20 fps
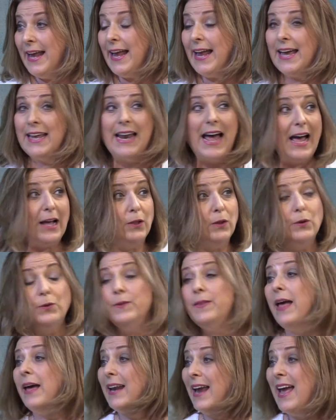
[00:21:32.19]
And I
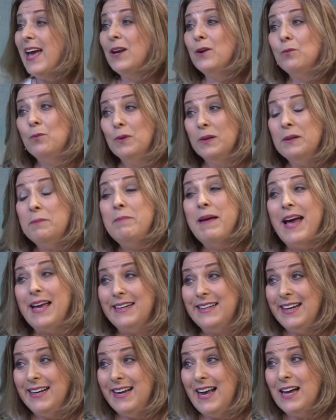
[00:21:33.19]
learned that. I had a really bad
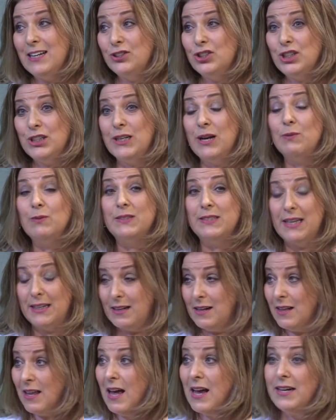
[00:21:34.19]
concussion. I was at a
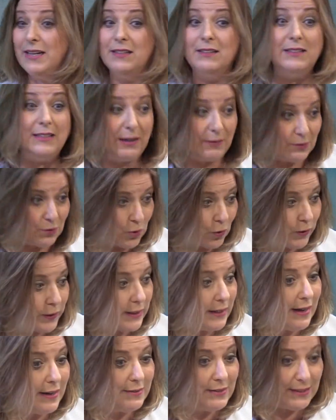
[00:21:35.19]
client's and I was
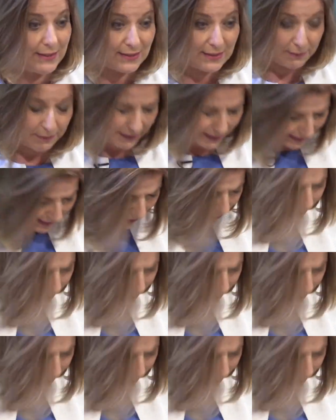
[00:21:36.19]
organizing something and